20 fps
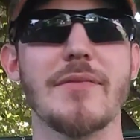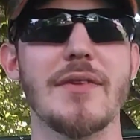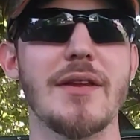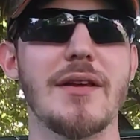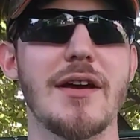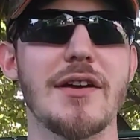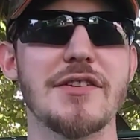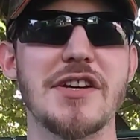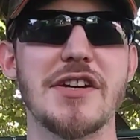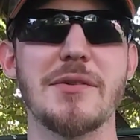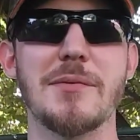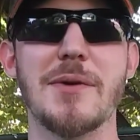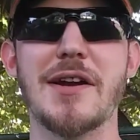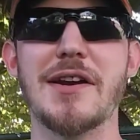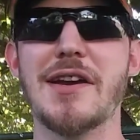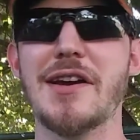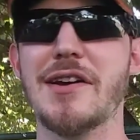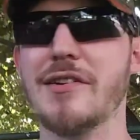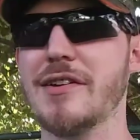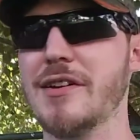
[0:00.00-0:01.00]
I'll tell you right
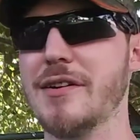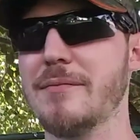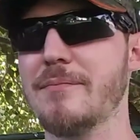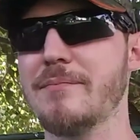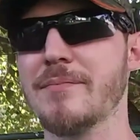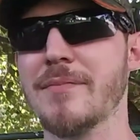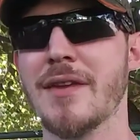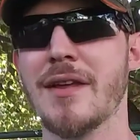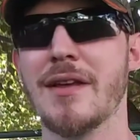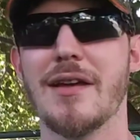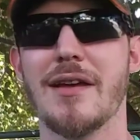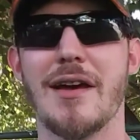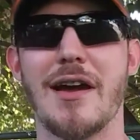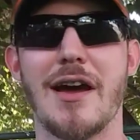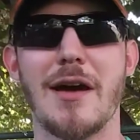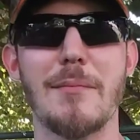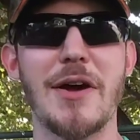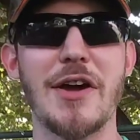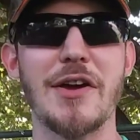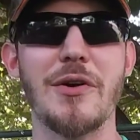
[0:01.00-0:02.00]
now, I
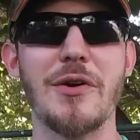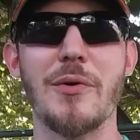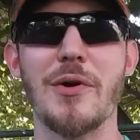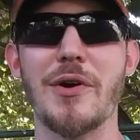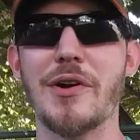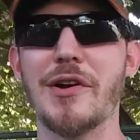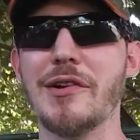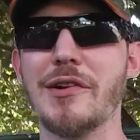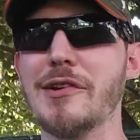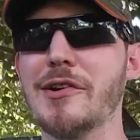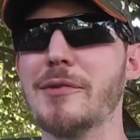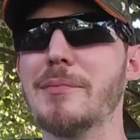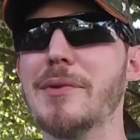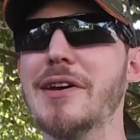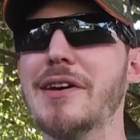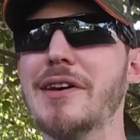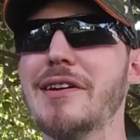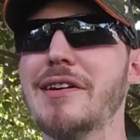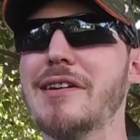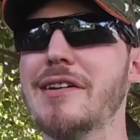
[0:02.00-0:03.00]
might go on a little
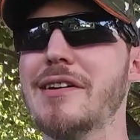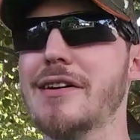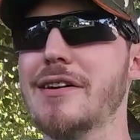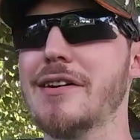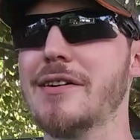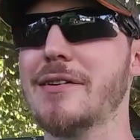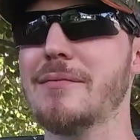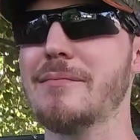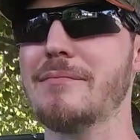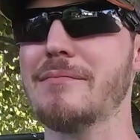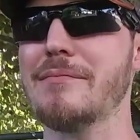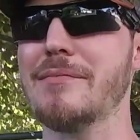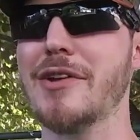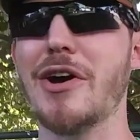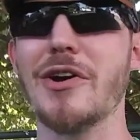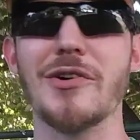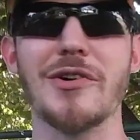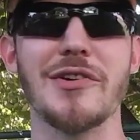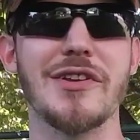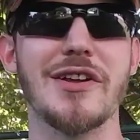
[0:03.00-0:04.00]
bit
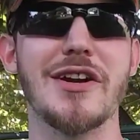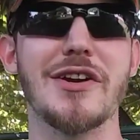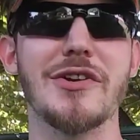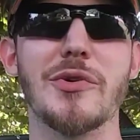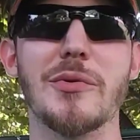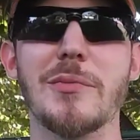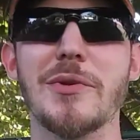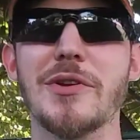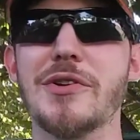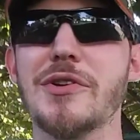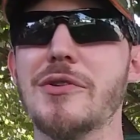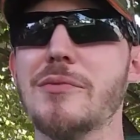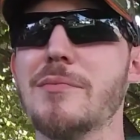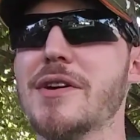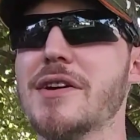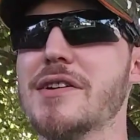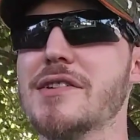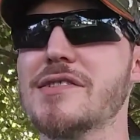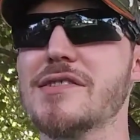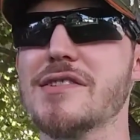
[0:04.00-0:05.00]
longer than I normally do
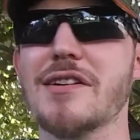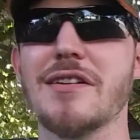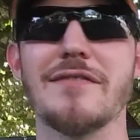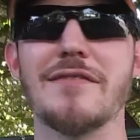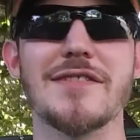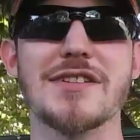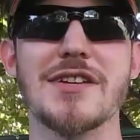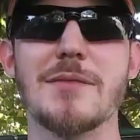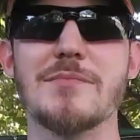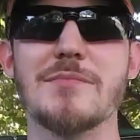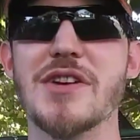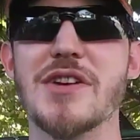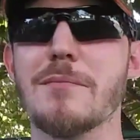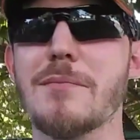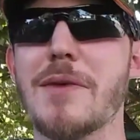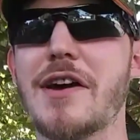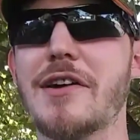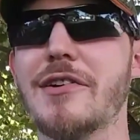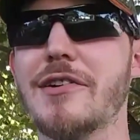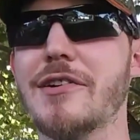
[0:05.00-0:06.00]
because of the subject
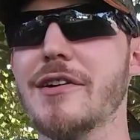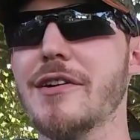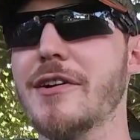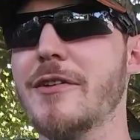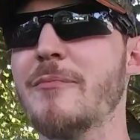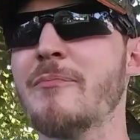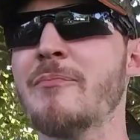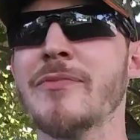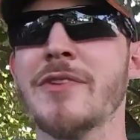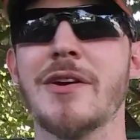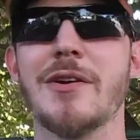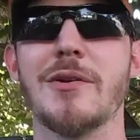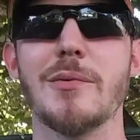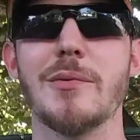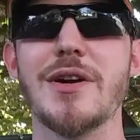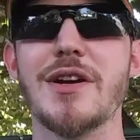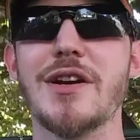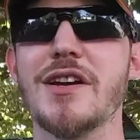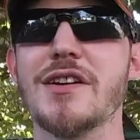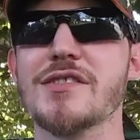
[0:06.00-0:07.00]
matter.
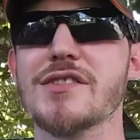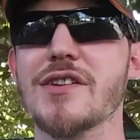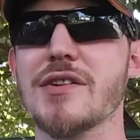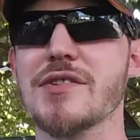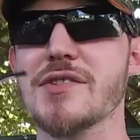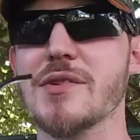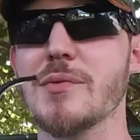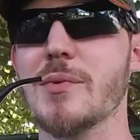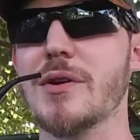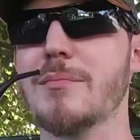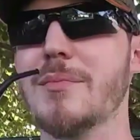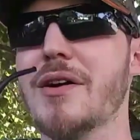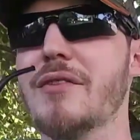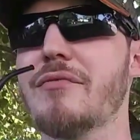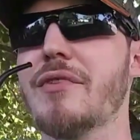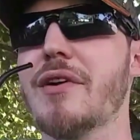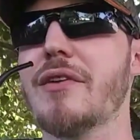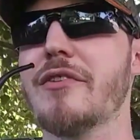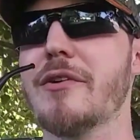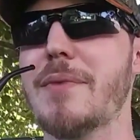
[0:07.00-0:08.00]
Reading is also one of my
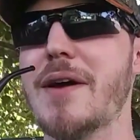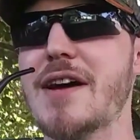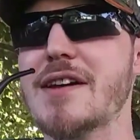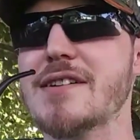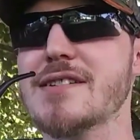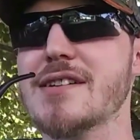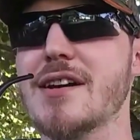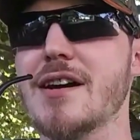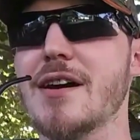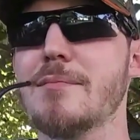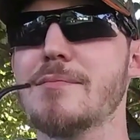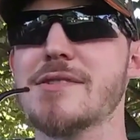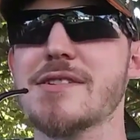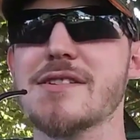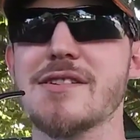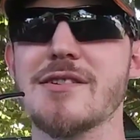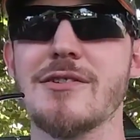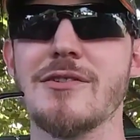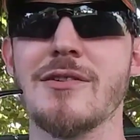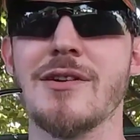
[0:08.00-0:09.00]
favorite pastimes,
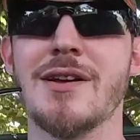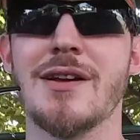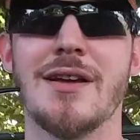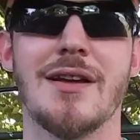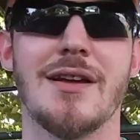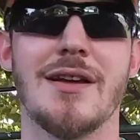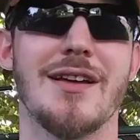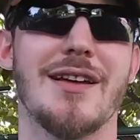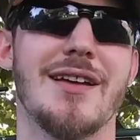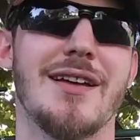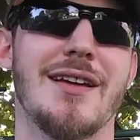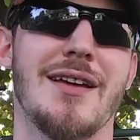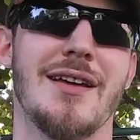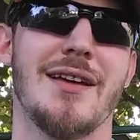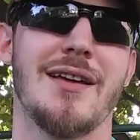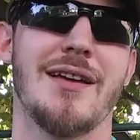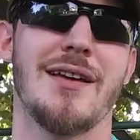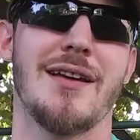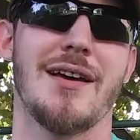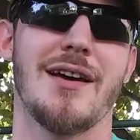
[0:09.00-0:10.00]
so
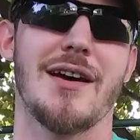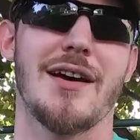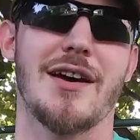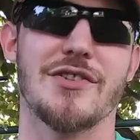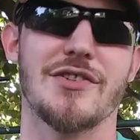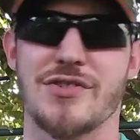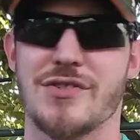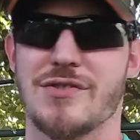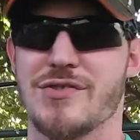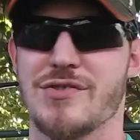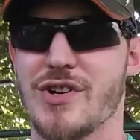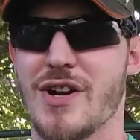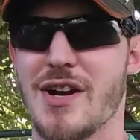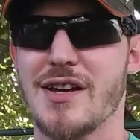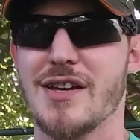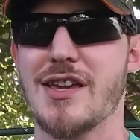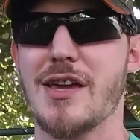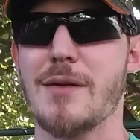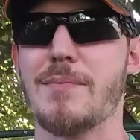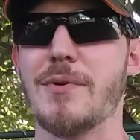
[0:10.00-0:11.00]
I'll try
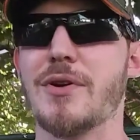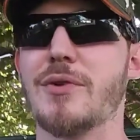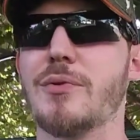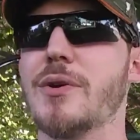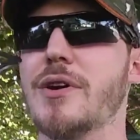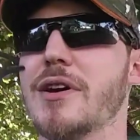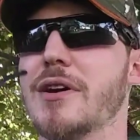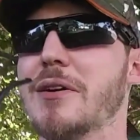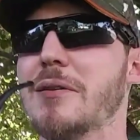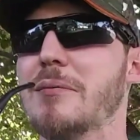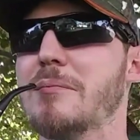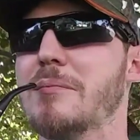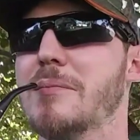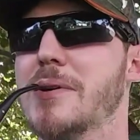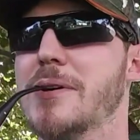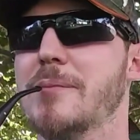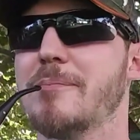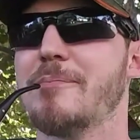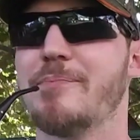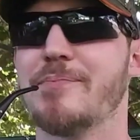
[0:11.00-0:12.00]
and keep it quick,
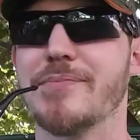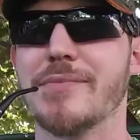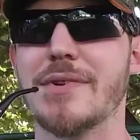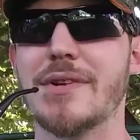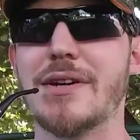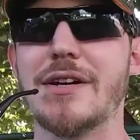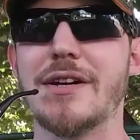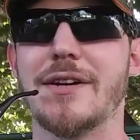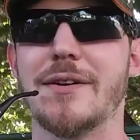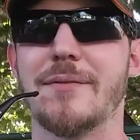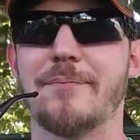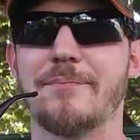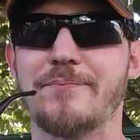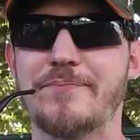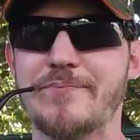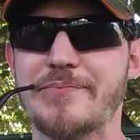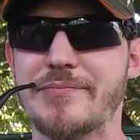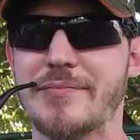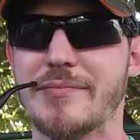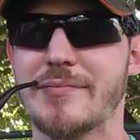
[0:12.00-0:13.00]
but
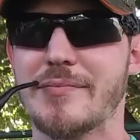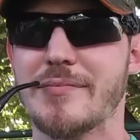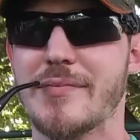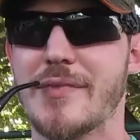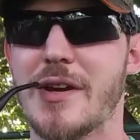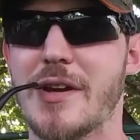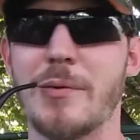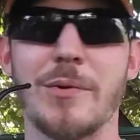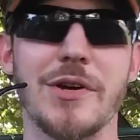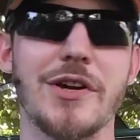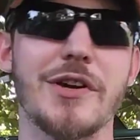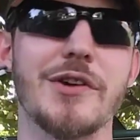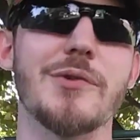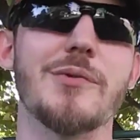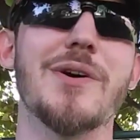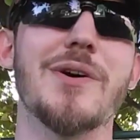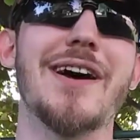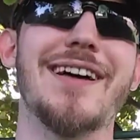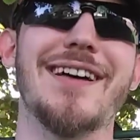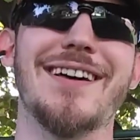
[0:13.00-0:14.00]
here we go.
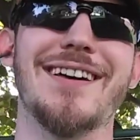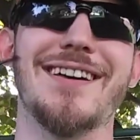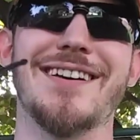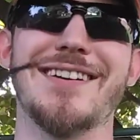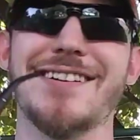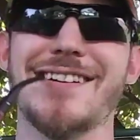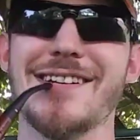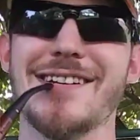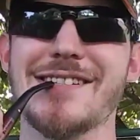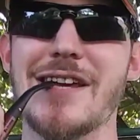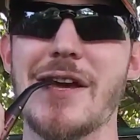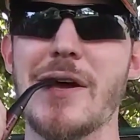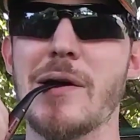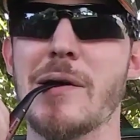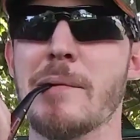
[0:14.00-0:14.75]
So,